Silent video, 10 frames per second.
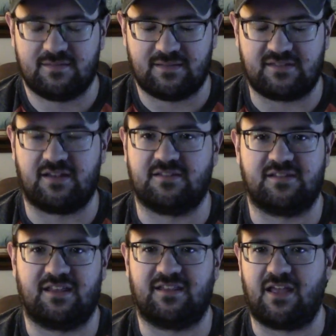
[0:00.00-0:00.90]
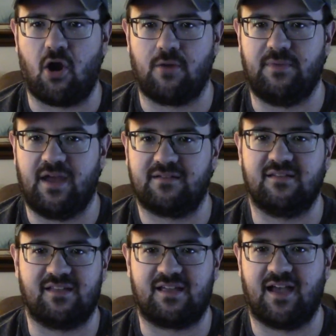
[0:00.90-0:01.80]
that's not to say that they are bad,
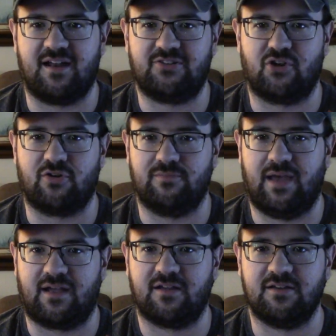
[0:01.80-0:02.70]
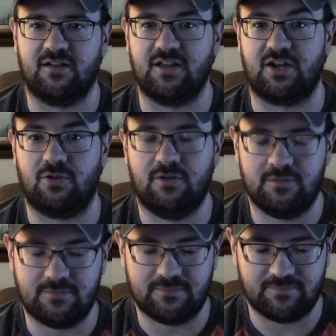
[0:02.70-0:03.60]
because they kind of turned back a little.
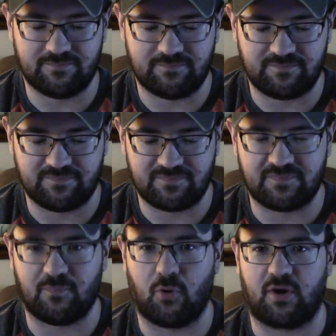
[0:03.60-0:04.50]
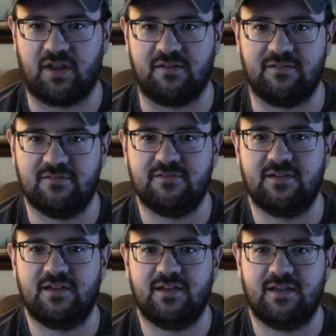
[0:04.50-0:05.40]
Morgan's
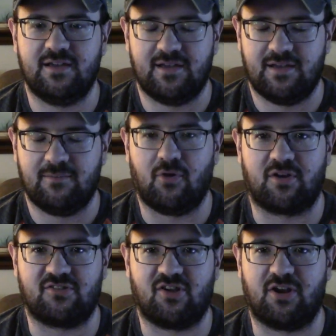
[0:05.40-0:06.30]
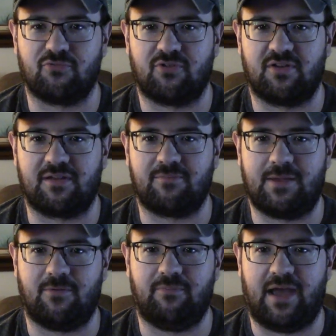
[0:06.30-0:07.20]
good at reeling
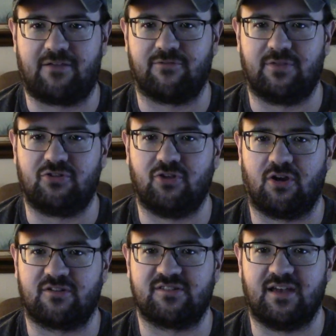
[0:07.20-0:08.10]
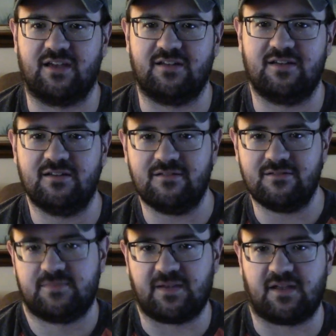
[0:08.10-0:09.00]
people back from the dark side.
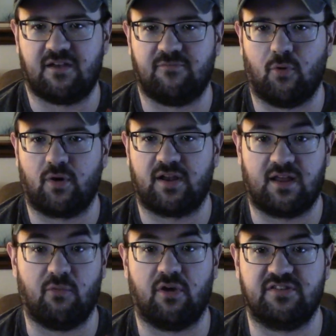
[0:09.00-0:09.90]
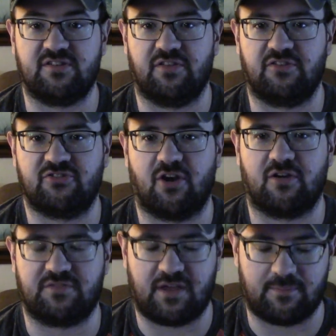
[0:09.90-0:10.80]
Speaking of Morgan, he was still the
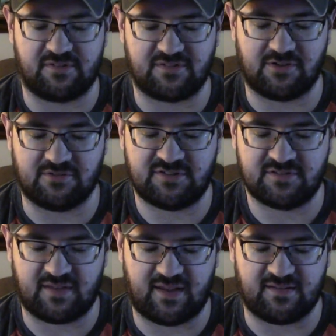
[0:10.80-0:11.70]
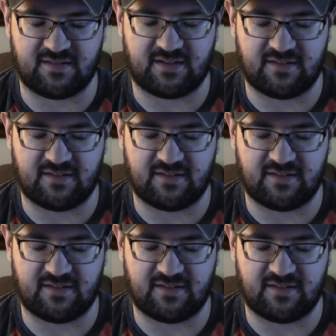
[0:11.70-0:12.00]
star of the episode, and